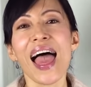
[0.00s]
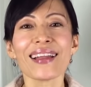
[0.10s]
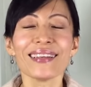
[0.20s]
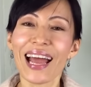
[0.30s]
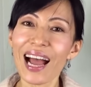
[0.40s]

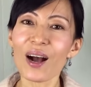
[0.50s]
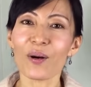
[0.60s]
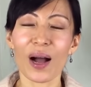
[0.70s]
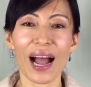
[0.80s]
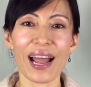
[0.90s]
And
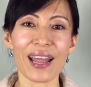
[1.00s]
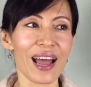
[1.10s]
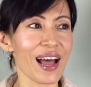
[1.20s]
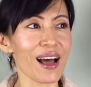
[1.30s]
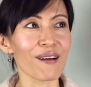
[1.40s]
now I
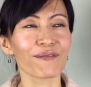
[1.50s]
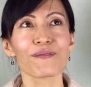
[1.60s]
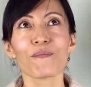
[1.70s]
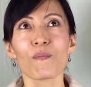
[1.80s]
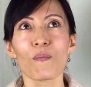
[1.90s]

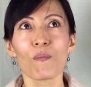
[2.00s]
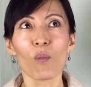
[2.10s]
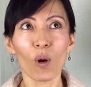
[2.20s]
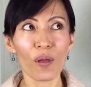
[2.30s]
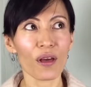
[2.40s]
have
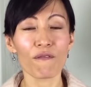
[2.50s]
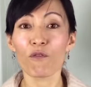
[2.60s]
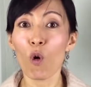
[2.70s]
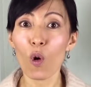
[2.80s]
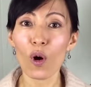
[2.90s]
more
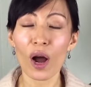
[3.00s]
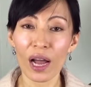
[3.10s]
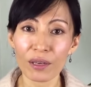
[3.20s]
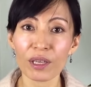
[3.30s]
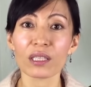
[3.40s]
than
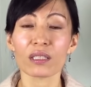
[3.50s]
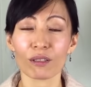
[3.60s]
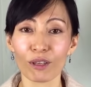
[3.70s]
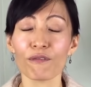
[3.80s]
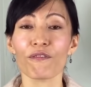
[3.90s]
400
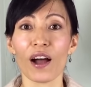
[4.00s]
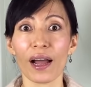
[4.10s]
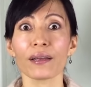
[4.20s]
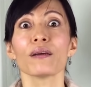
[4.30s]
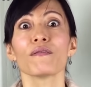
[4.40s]

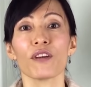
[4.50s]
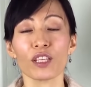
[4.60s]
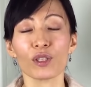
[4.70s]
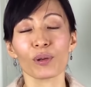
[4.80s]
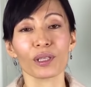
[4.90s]
certified
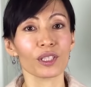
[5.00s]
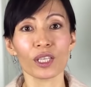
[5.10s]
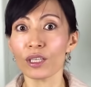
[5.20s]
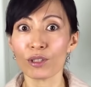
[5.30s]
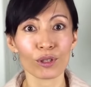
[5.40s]
face yoga
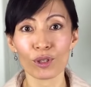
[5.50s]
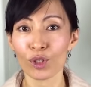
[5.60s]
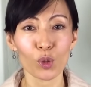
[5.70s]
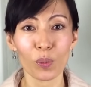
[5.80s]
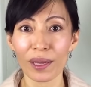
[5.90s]

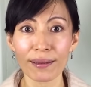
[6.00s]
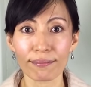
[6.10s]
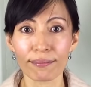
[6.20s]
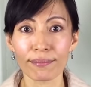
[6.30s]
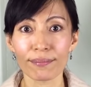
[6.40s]
teachers in
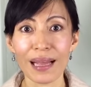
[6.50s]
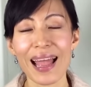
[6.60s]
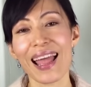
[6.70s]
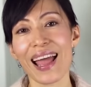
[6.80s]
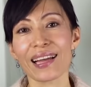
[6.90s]
Japan.
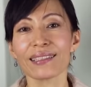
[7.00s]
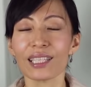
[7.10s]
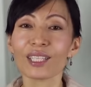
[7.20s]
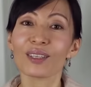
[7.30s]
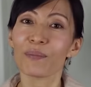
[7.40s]

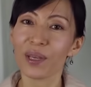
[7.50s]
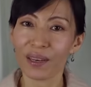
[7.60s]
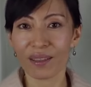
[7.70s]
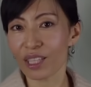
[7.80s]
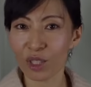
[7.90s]
And this is gonna
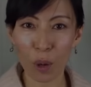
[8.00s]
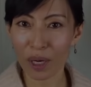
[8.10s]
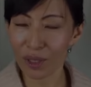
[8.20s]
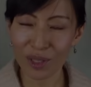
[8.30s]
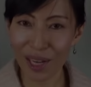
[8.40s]
be another
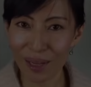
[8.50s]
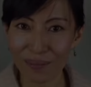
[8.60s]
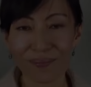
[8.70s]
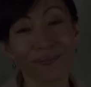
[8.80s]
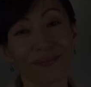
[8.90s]
story to tell.